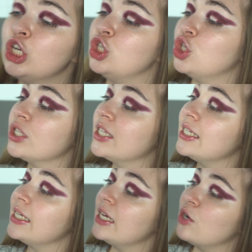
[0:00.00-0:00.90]

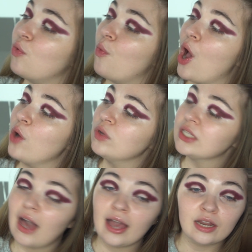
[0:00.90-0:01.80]
dusty rose
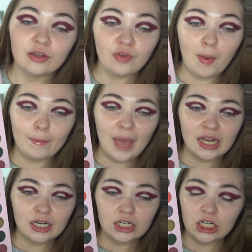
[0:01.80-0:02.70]
kind of matte
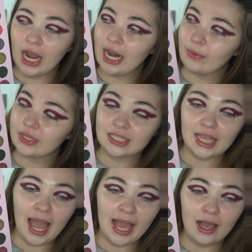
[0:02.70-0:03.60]
shade, I would
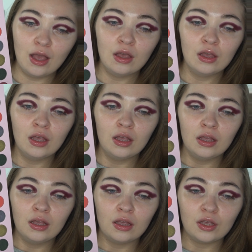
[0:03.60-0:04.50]
say.
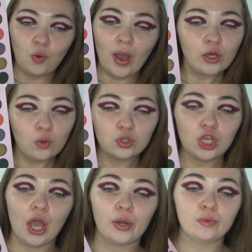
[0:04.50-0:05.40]
Quite cool
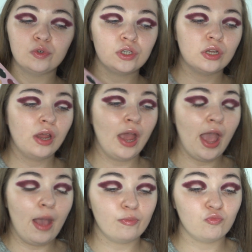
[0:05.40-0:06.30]
toned.
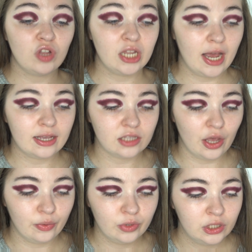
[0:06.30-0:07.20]
Really nice
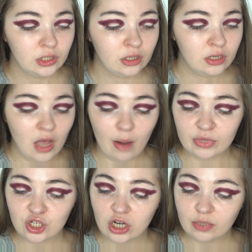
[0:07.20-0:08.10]
though. I'm going to
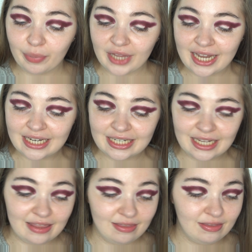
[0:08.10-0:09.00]
start to
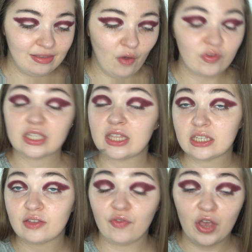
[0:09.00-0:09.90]
blend, obviously, this
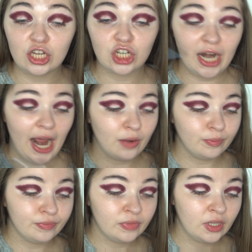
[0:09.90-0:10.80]
first shade out.
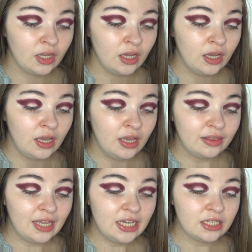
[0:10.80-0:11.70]

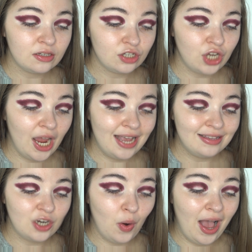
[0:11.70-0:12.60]
These
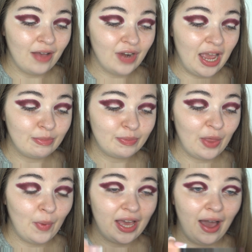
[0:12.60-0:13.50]
shades don't have names, by the
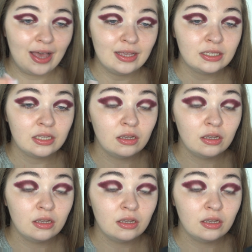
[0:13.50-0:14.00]
way, guys.